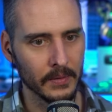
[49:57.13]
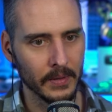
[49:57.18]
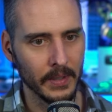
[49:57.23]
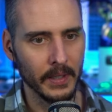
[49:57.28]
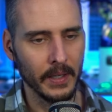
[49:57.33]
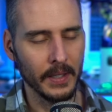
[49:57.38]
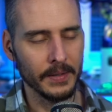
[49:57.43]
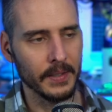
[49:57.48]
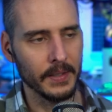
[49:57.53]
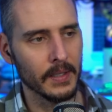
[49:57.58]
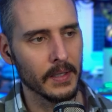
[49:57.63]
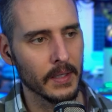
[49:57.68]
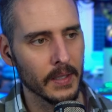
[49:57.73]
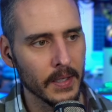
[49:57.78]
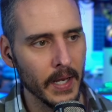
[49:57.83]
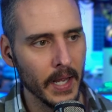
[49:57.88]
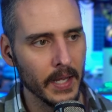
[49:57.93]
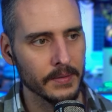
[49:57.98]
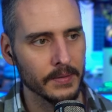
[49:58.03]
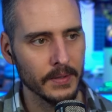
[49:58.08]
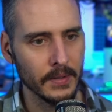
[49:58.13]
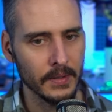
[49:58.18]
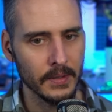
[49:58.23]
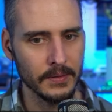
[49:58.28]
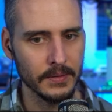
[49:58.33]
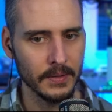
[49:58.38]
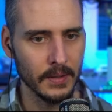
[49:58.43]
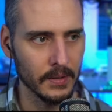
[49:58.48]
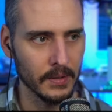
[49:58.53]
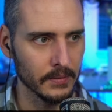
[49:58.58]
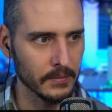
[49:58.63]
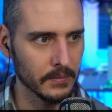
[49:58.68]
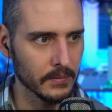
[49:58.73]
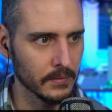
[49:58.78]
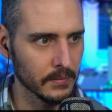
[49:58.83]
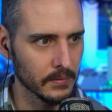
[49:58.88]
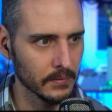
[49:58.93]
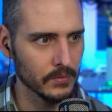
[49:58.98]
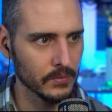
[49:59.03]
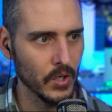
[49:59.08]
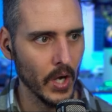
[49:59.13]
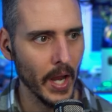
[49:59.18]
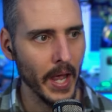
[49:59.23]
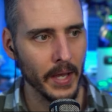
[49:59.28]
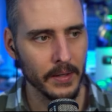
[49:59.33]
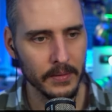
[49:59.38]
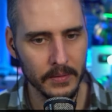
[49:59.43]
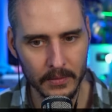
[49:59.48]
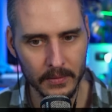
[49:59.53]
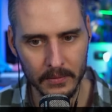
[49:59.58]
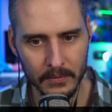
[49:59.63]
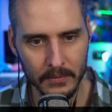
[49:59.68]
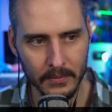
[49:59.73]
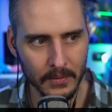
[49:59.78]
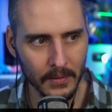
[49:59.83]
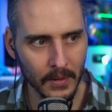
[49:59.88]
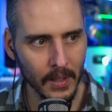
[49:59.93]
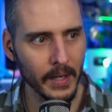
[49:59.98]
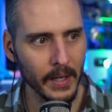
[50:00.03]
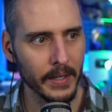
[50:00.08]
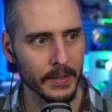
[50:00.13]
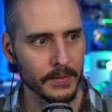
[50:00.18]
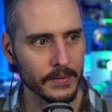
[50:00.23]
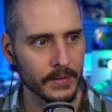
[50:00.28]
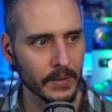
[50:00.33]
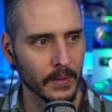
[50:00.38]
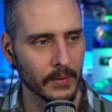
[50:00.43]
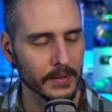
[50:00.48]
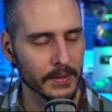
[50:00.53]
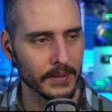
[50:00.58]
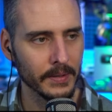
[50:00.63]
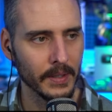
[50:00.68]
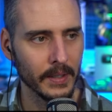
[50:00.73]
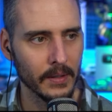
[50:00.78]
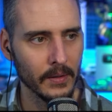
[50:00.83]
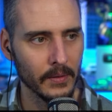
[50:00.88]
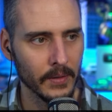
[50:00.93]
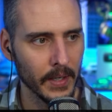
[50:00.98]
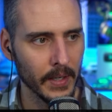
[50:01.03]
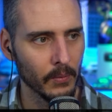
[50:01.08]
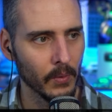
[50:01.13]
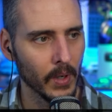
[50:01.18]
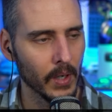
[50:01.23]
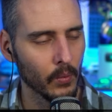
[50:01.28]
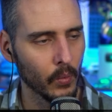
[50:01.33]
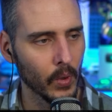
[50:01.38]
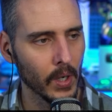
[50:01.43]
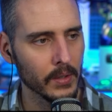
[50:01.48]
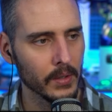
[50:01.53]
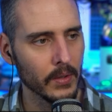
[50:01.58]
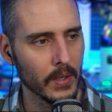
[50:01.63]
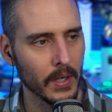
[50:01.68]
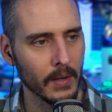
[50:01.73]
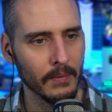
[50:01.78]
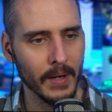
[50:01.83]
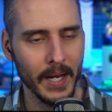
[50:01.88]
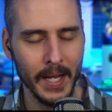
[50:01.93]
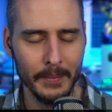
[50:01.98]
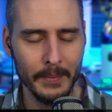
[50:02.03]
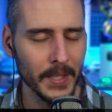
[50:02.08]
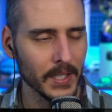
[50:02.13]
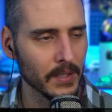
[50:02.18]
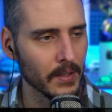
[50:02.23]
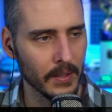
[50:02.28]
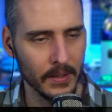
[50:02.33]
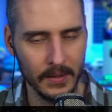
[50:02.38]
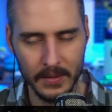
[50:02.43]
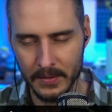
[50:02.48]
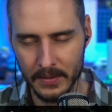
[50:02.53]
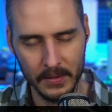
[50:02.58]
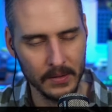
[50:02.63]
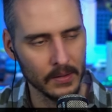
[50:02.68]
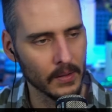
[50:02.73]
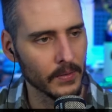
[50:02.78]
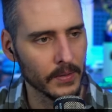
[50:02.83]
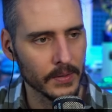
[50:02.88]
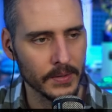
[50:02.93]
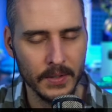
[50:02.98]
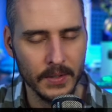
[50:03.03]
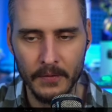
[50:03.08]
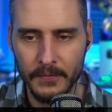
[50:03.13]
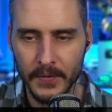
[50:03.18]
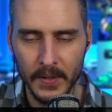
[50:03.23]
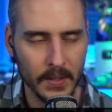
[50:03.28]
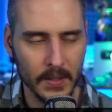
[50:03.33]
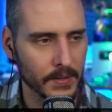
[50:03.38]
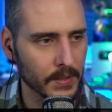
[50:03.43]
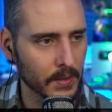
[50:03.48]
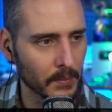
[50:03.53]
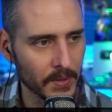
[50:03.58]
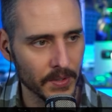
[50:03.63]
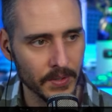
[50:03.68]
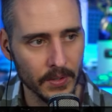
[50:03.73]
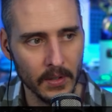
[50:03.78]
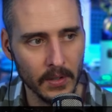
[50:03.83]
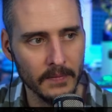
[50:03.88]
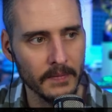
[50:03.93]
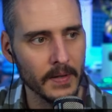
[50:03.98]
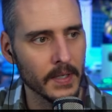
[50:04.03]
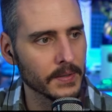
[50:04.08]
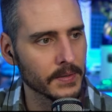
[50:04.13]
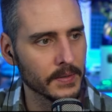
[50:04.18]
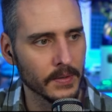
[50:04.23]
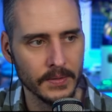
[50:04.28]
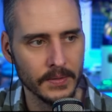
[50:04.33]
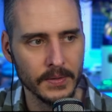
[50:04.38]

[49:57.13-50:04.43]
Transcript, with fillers: at the end of the day, it's a it's a chat client. So it's like, okay, what what could I write? I mean, you, you know, there's stuff in customer service. There's